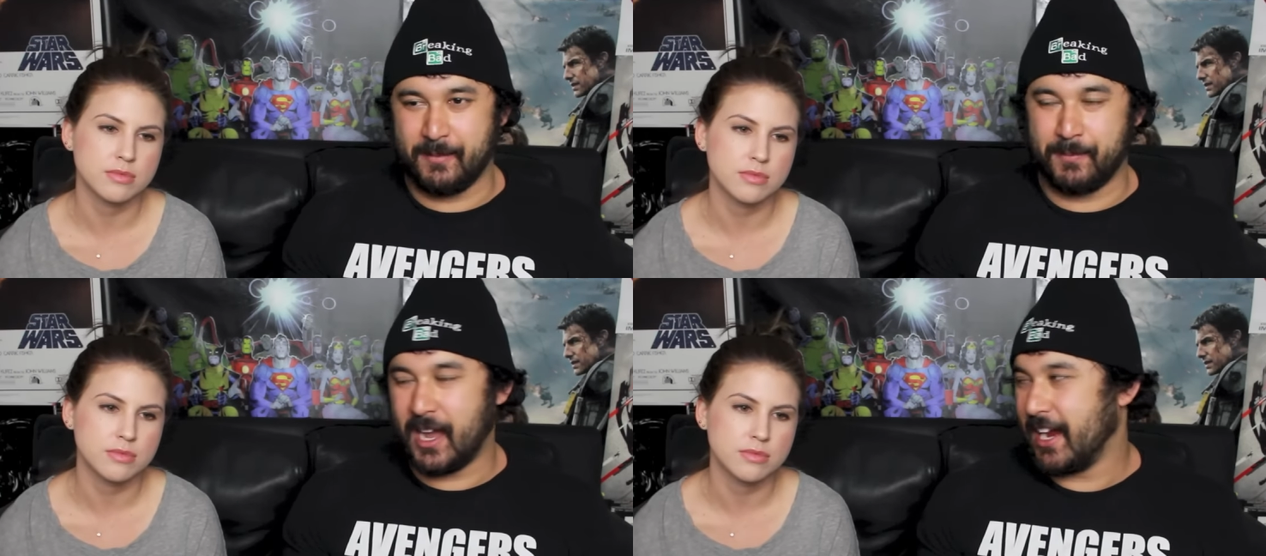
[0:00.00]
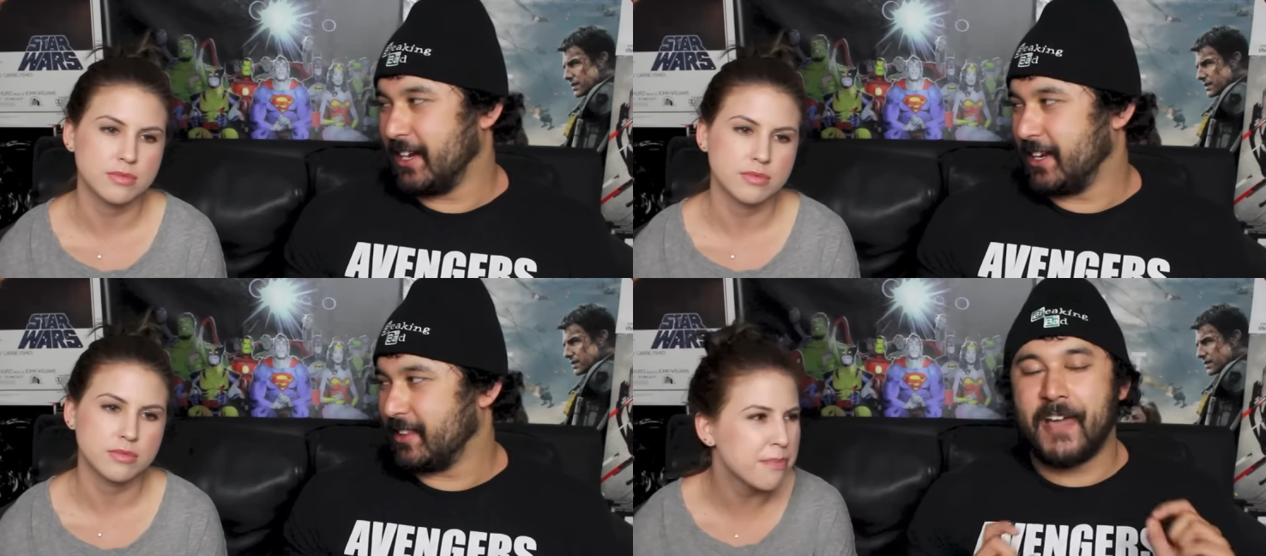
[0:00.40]
Speaker 1: it and
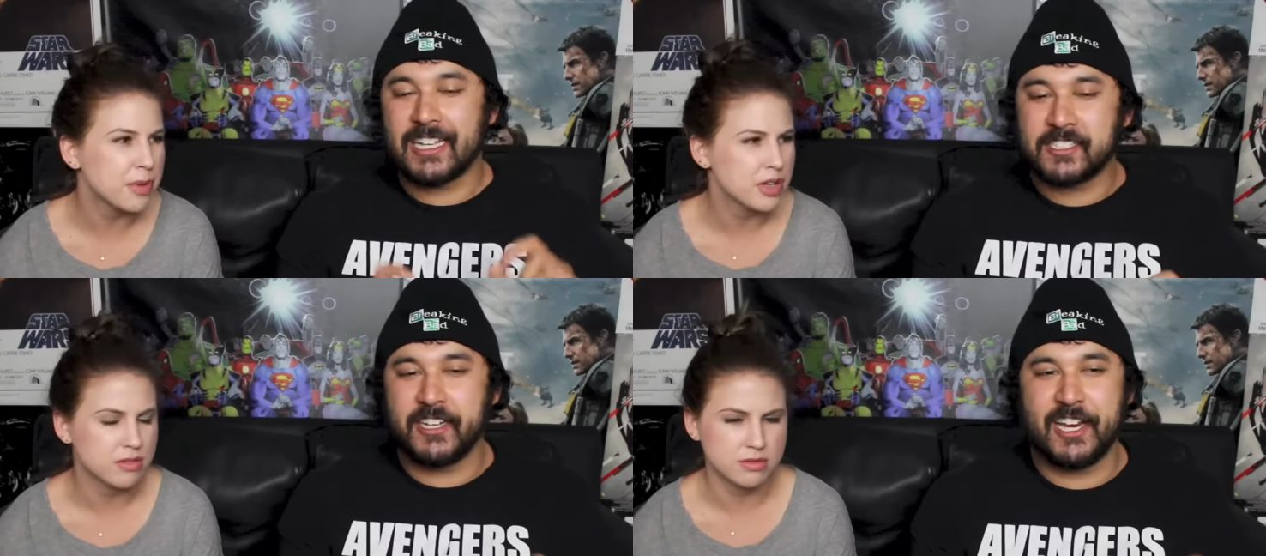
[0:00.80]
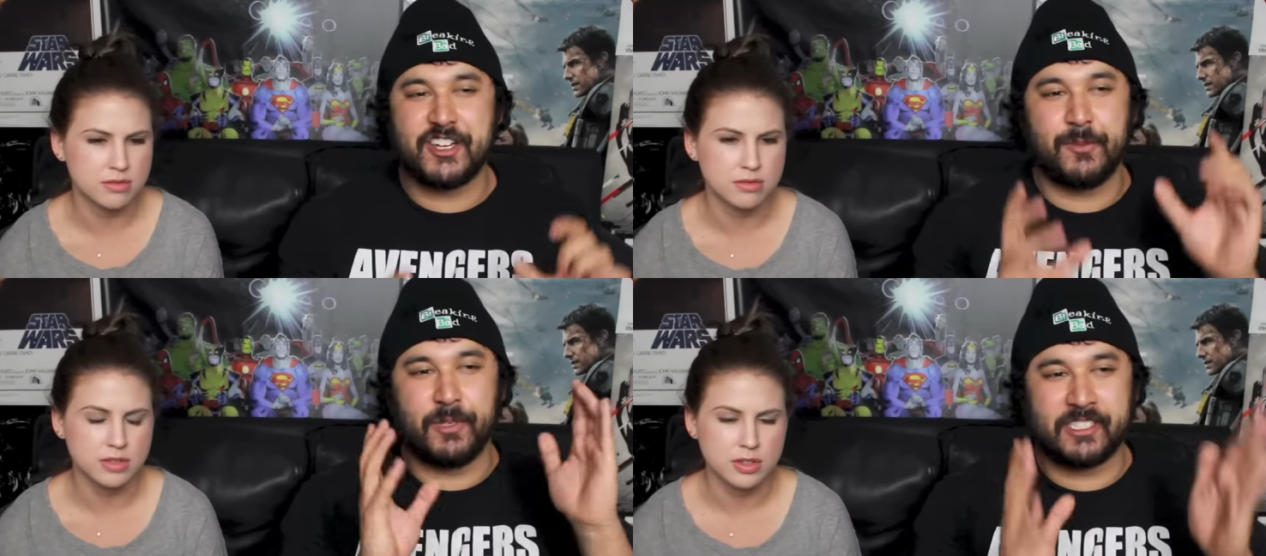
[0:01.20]
buying it,
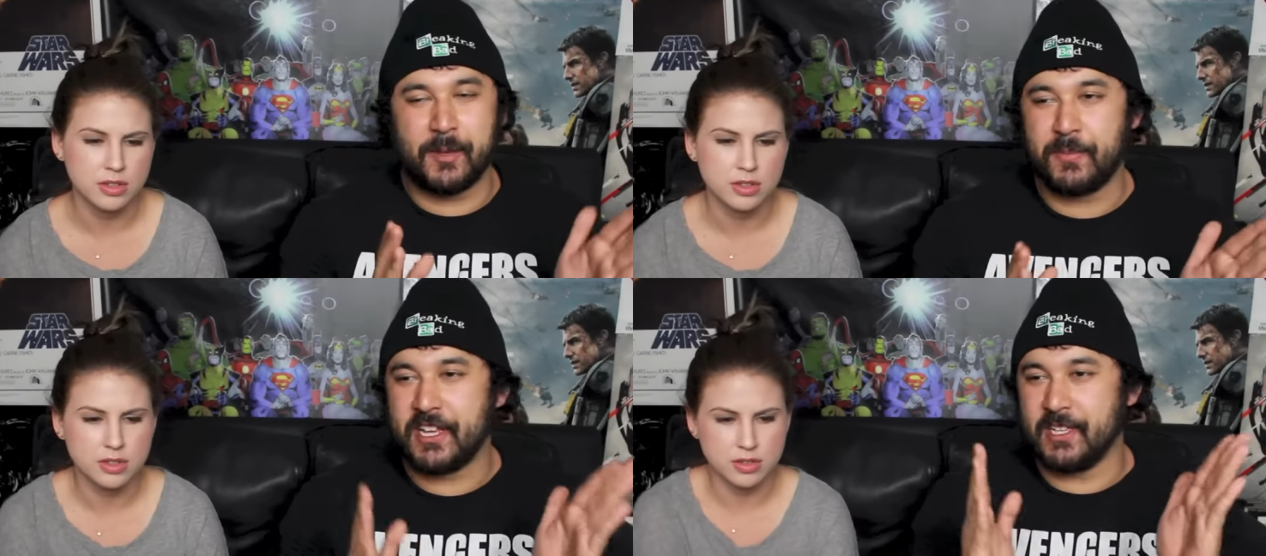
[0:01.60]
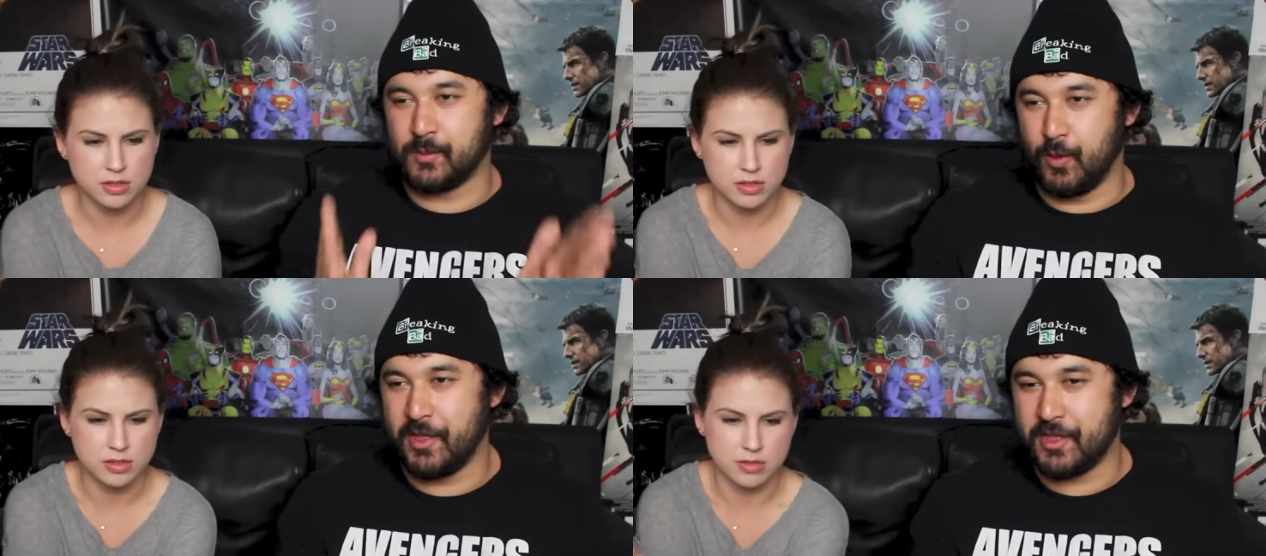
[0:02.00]
fascination with something is
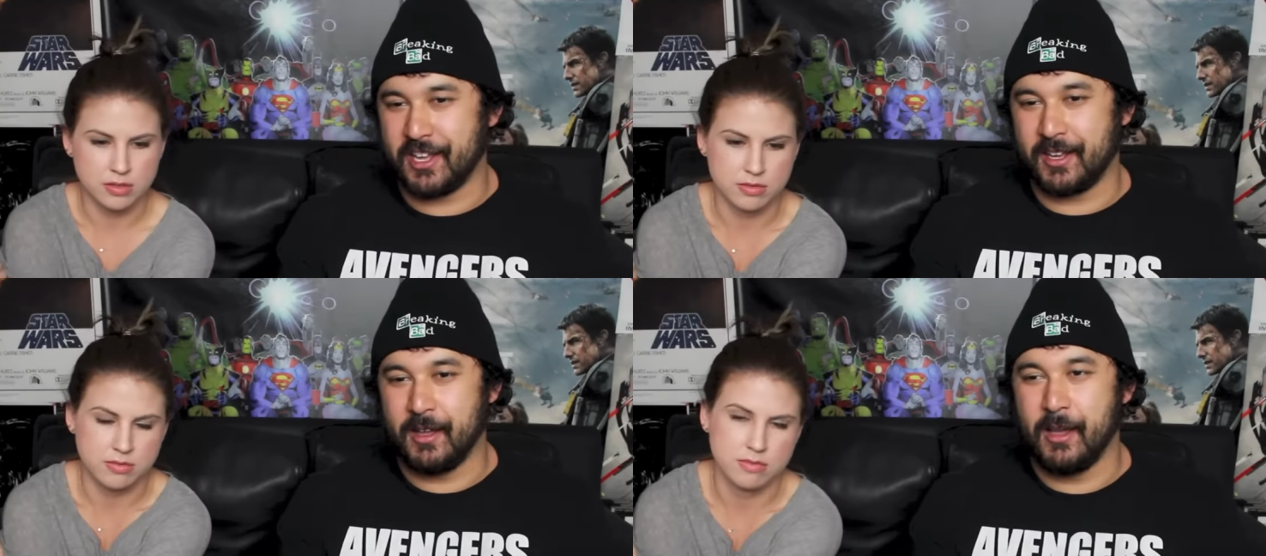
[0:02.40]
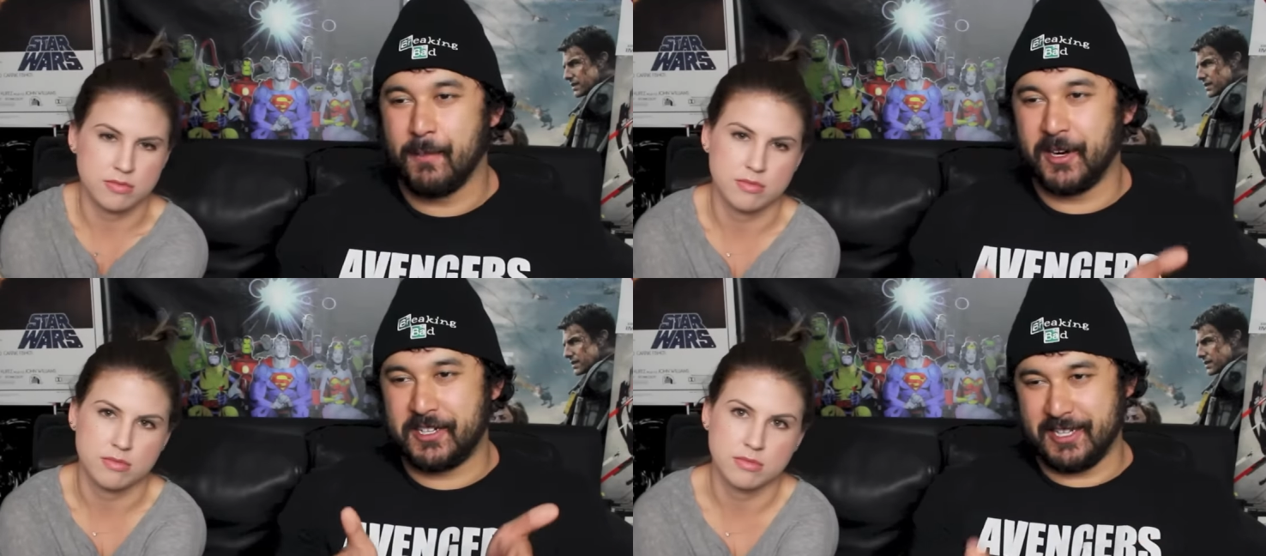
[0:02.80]
one thing.
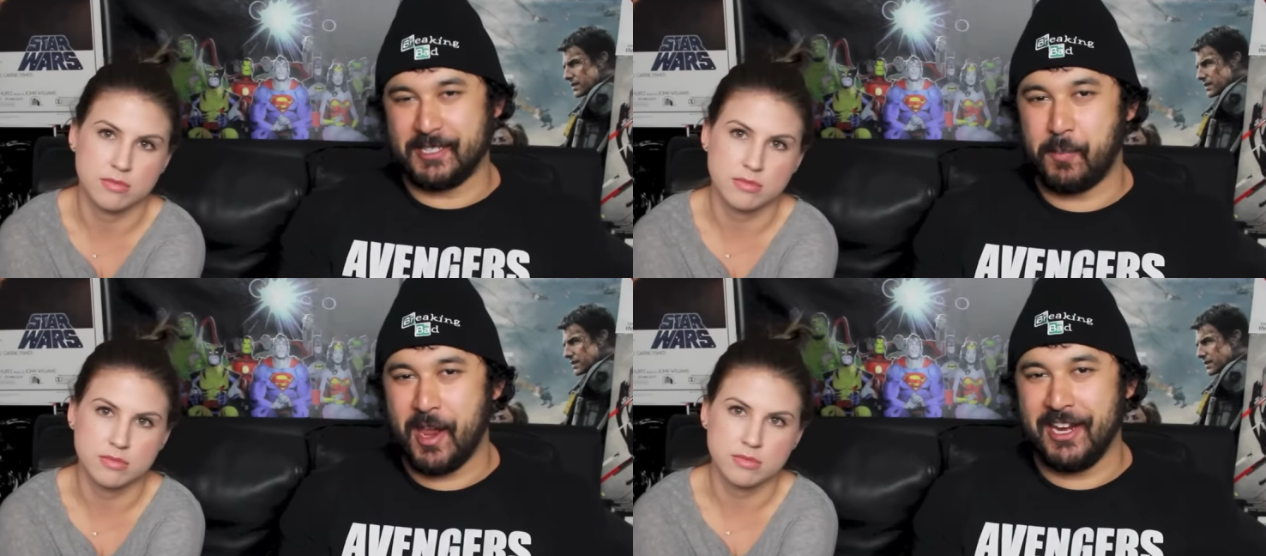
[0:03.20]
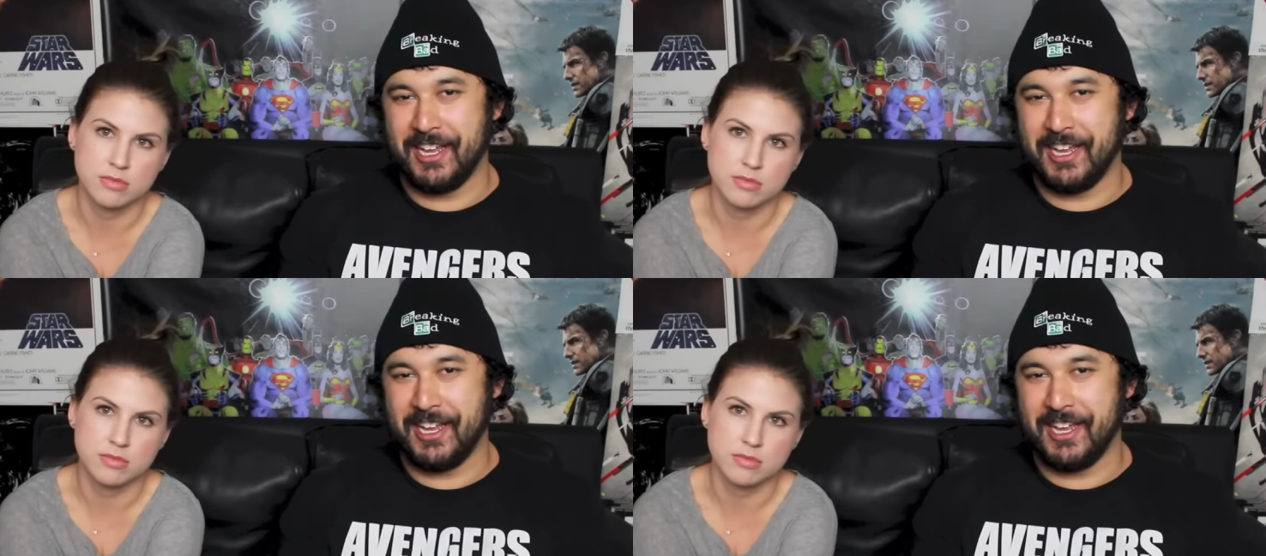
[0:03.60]
Participating